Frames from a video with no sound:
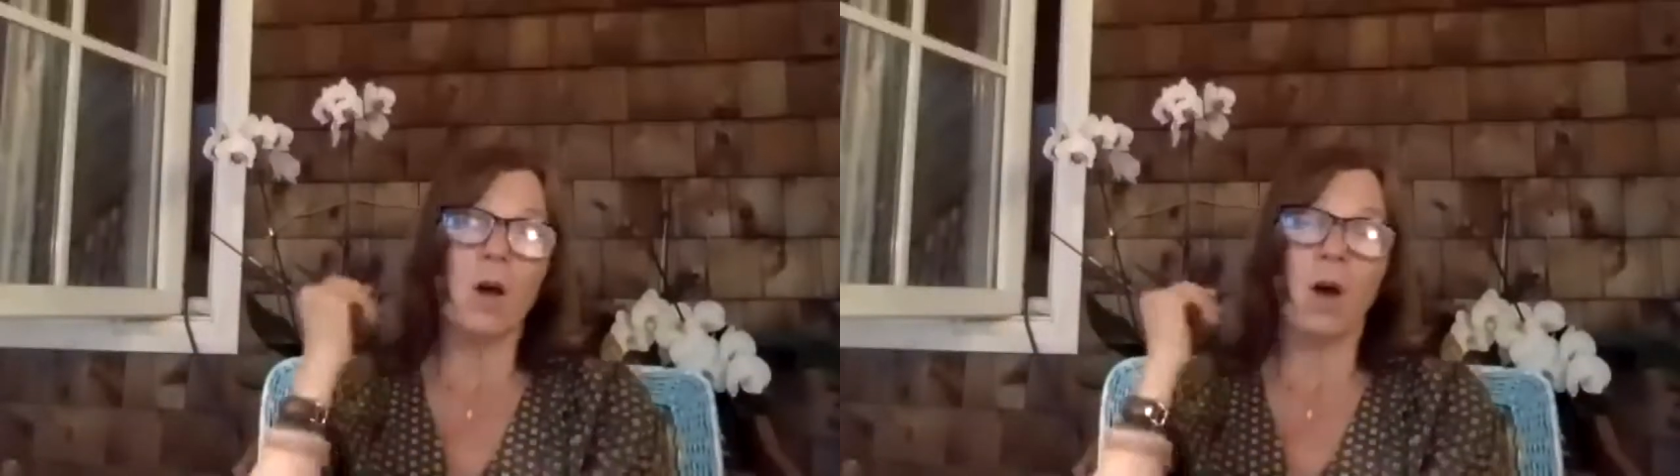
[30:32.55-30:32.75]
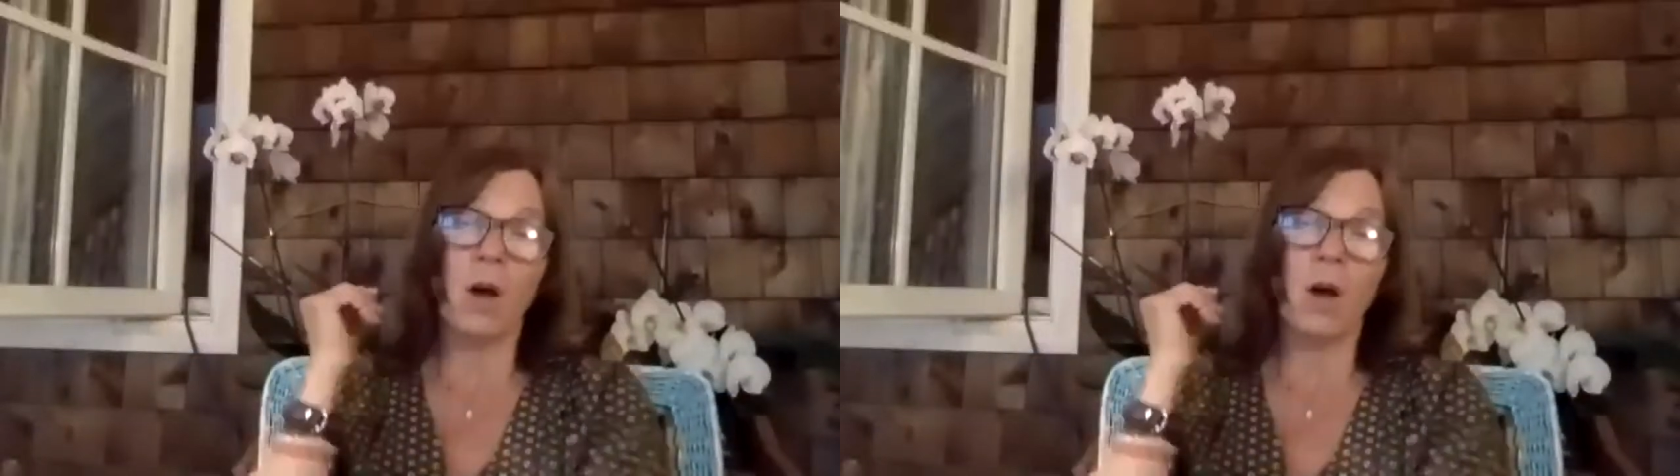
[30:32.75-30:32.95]

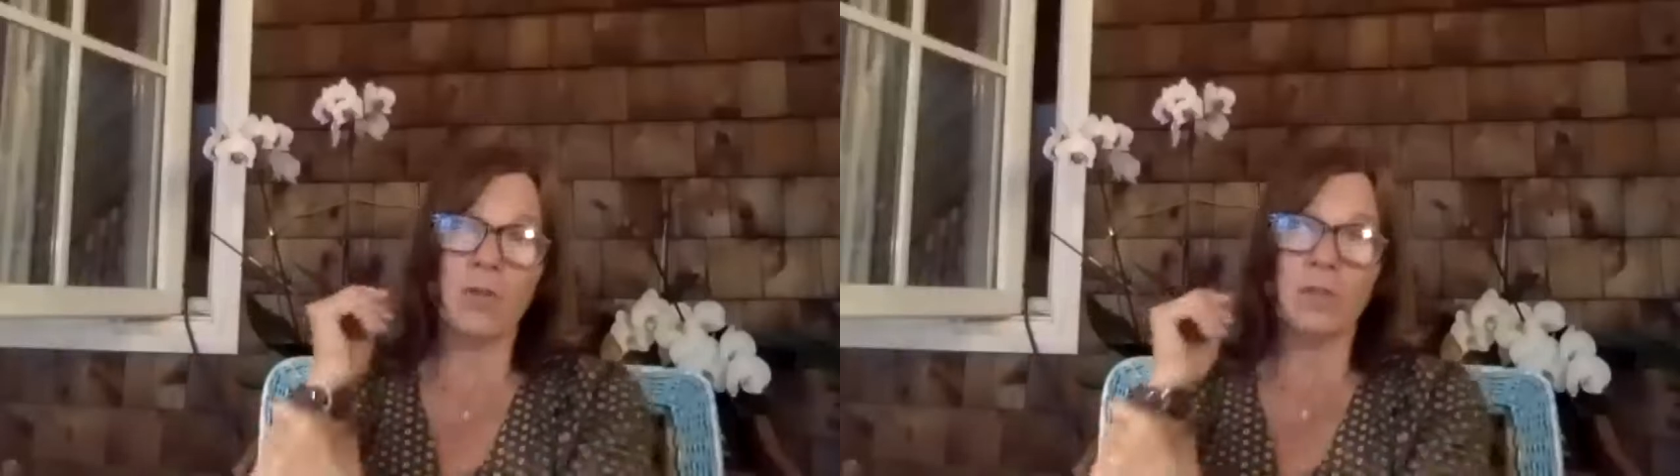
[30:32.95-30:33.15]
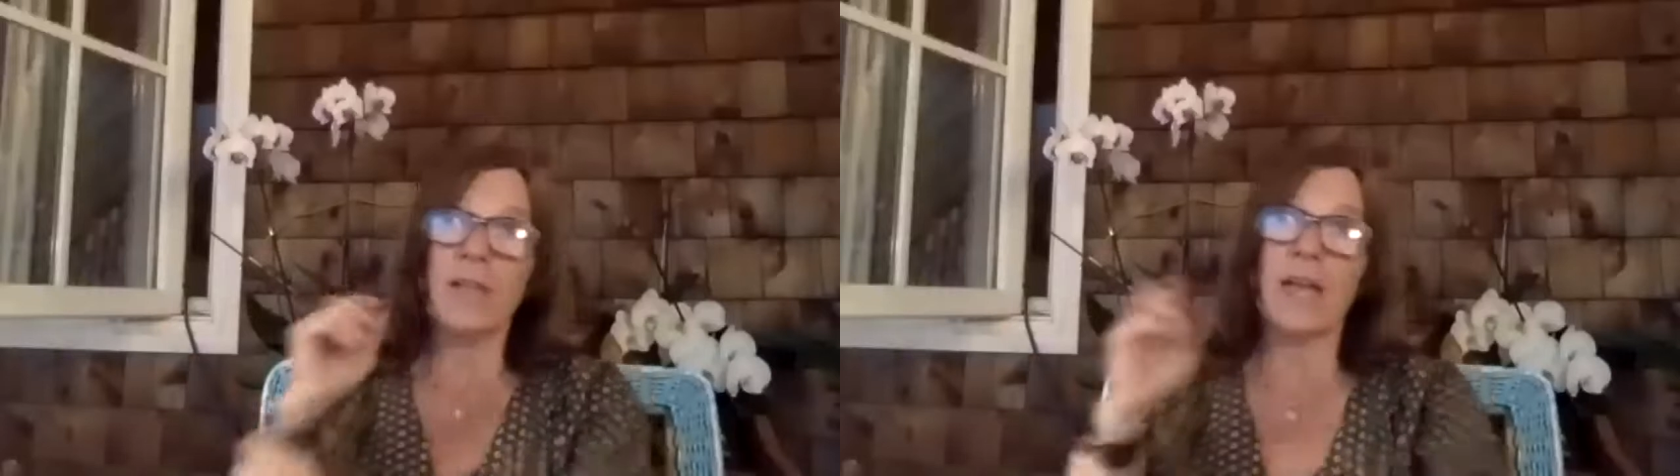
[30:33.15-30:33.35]
on
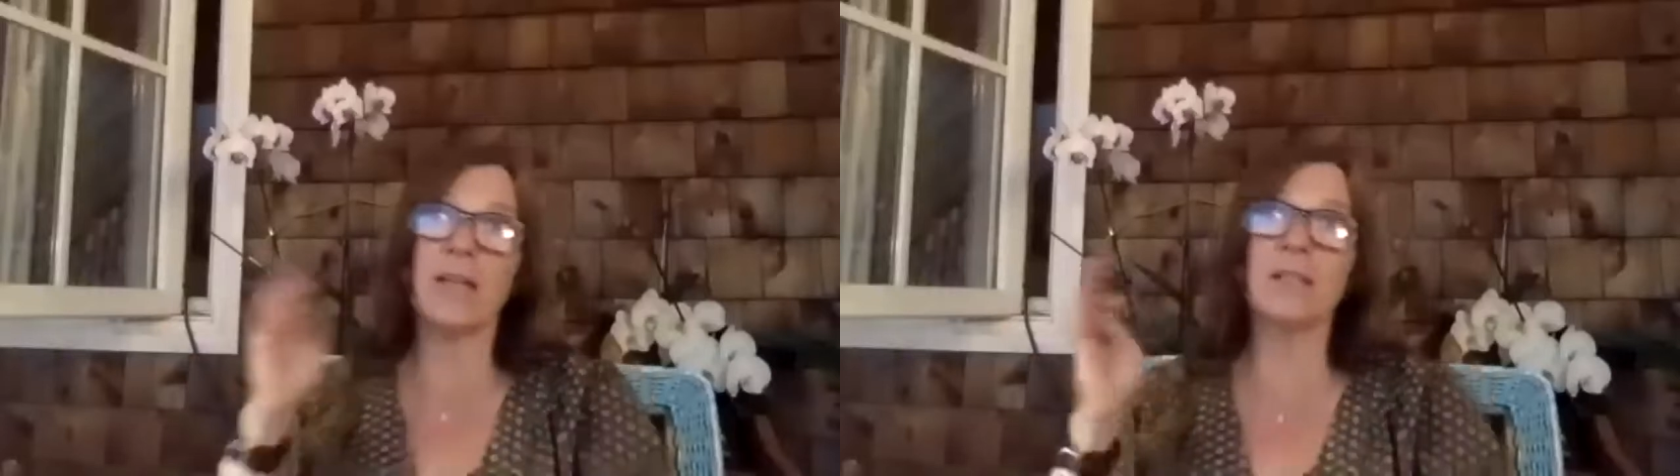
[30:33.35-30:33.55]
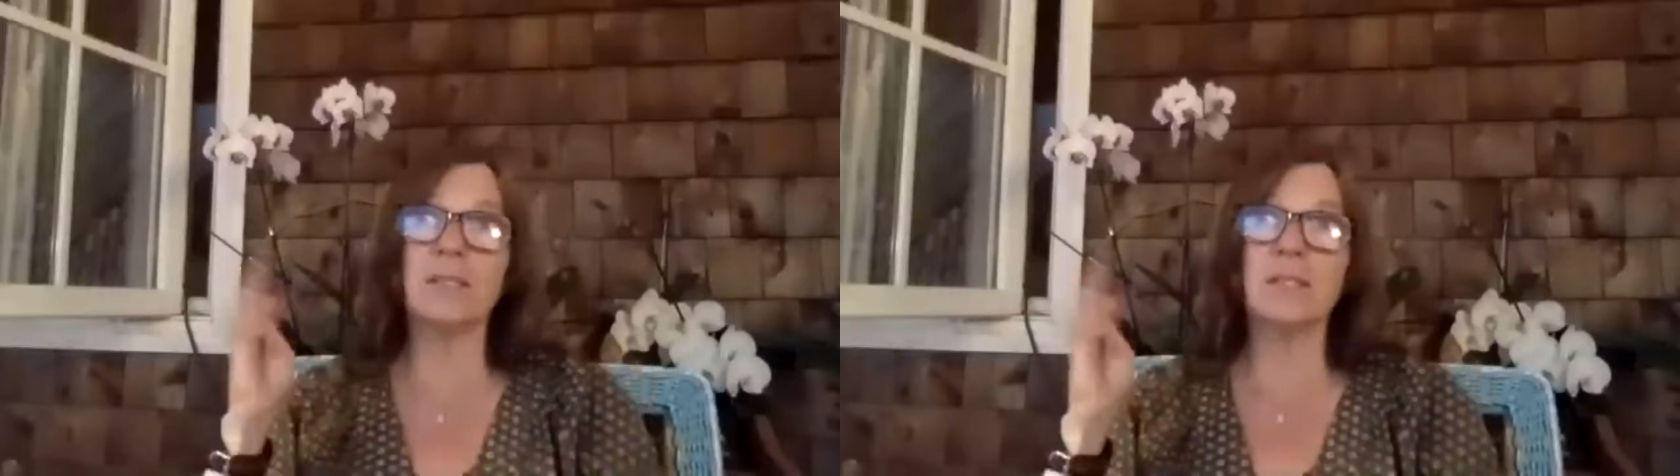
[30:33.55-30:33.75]
their
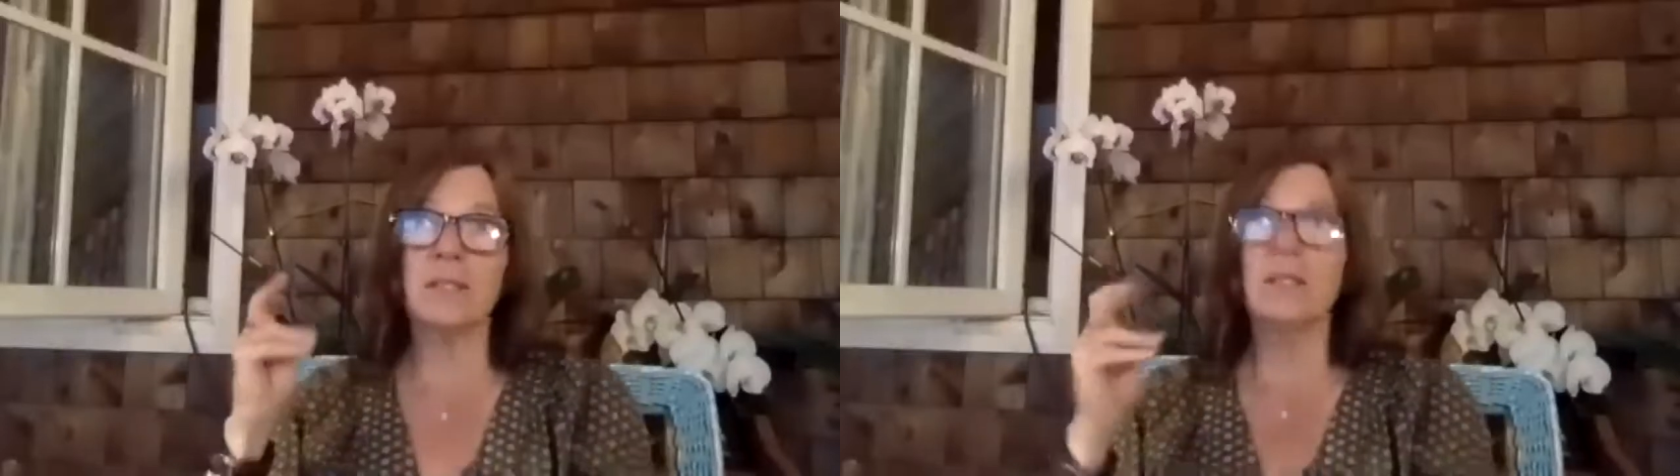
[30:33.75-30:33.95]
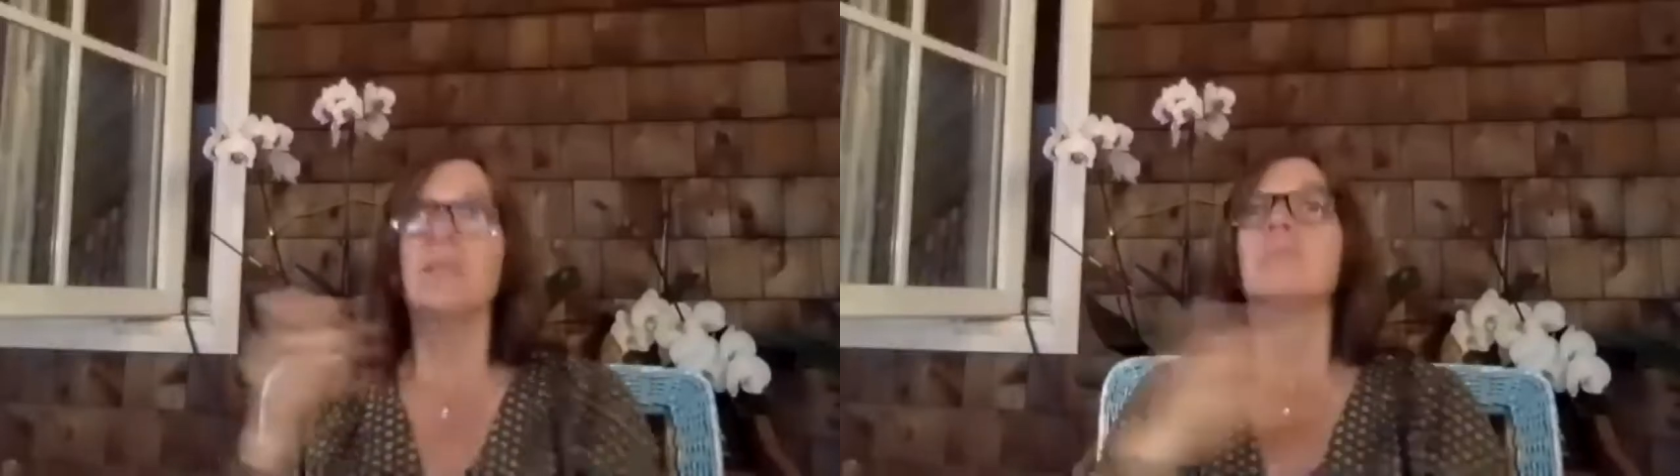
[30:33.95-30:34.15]
legs,